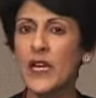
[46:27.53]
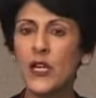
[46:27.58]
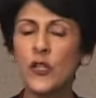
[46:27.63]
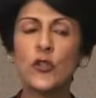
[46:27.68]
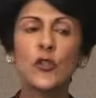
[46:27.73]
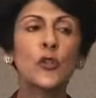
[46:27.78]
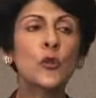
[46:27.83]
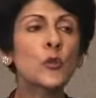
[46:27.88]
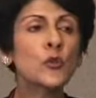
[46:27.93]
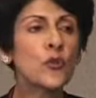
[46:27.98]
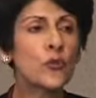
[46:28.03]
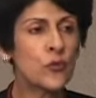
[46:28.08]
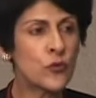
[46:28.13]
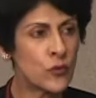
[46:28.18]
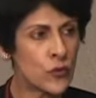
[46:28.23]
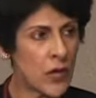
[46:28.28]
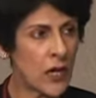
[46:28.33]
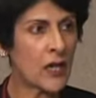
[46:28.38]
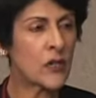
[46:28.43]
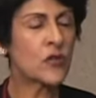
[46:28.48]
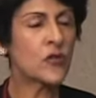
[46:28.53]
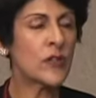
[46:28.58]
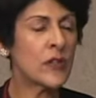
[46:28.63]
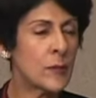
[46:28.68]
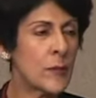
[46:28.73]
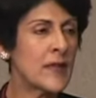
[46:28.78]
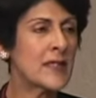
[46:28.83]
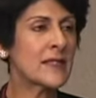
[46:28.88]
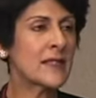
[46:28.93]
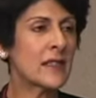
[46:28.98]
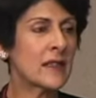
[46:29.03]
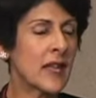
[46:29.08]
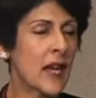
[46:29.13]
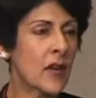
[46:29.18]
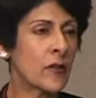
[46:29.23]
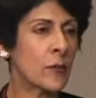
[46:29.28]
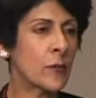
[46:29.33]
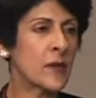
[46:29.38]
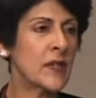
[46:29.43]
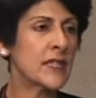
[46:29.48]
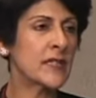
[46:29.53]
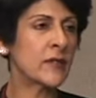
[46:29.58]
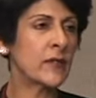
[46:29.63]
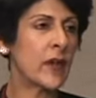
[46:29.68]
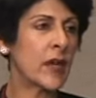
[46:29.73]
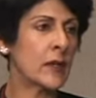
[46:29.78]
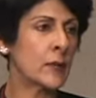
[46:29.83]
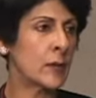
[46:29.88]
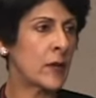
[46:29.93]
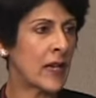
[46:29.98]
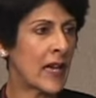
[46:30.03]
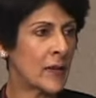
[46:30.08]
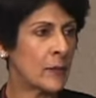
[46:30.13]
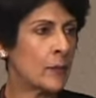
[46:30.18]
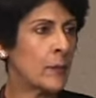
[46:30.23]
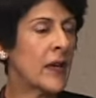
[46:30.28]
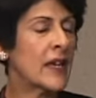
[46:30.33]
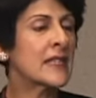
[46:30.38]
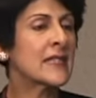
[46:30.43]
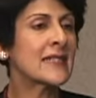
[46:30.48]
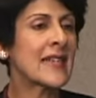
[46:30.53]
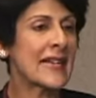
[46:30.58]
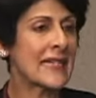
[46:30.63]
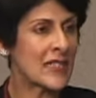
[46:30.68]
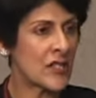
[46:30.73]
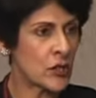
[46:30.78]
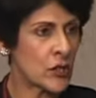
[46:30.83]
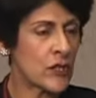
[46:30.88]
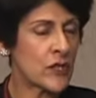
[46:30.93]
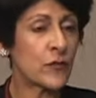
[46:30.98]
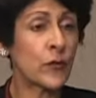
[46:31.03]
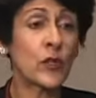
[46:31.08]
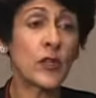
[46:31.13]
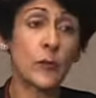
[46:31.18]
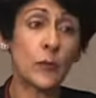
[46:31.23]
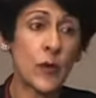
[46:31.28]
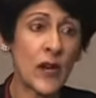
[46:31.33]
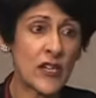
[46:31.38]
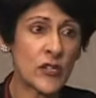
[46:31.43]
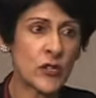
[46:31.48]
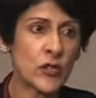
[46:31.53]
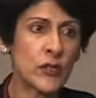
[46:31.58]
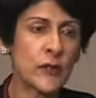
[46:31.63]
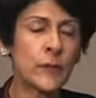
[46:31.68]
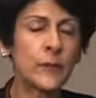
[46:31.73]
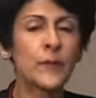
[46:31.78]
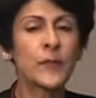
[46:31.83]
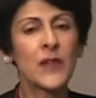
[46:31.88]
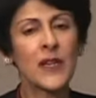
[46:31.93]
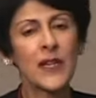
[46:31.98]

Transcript: new uh, treatments and therapies available at big centers for depression,